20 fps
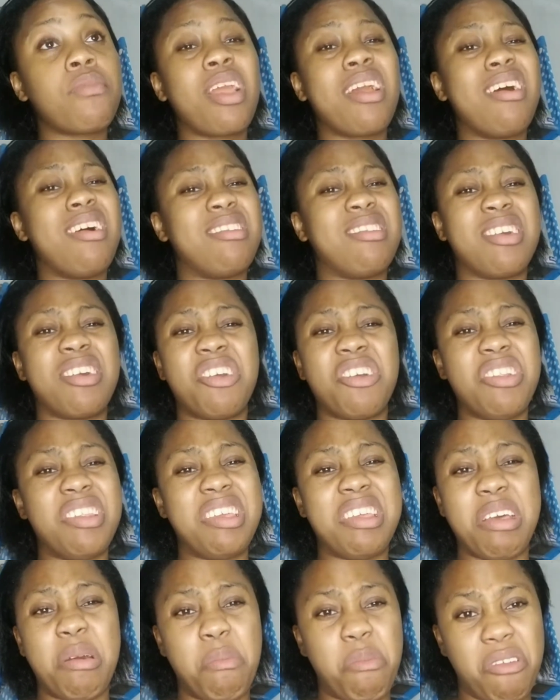Does a girl need
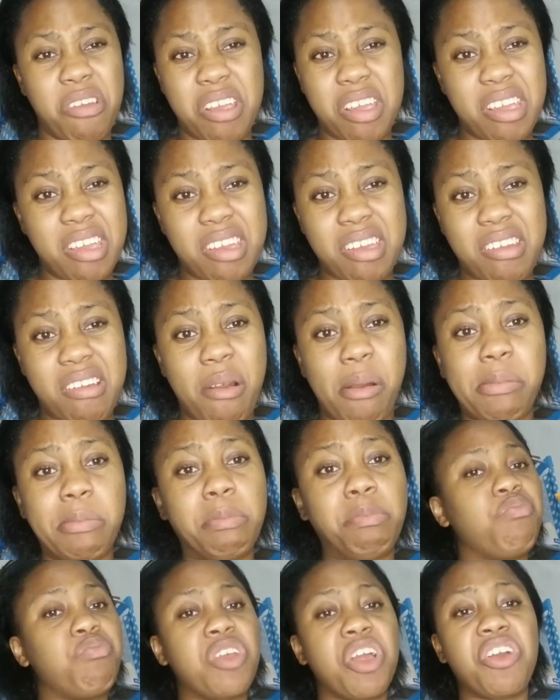a break?
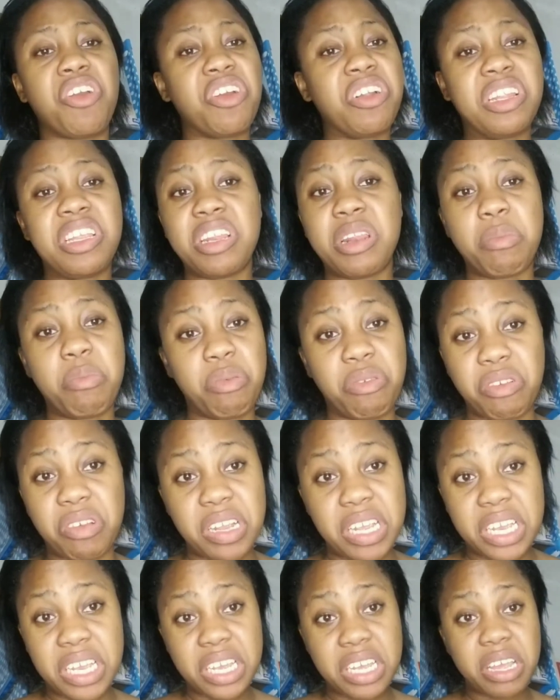A girl need a
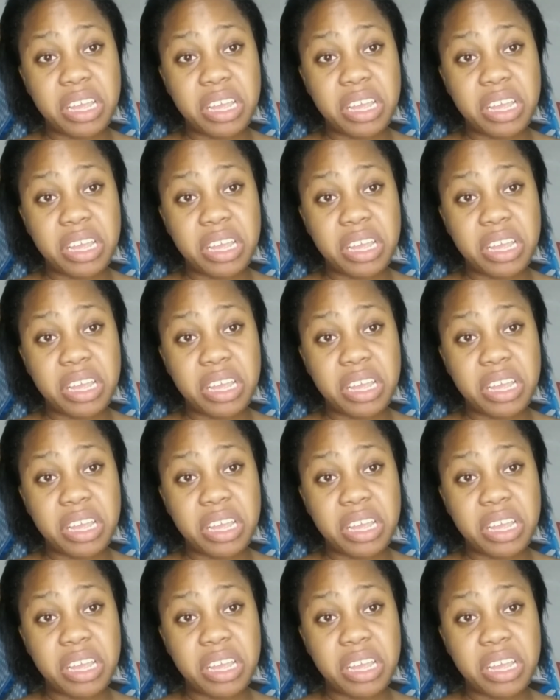break.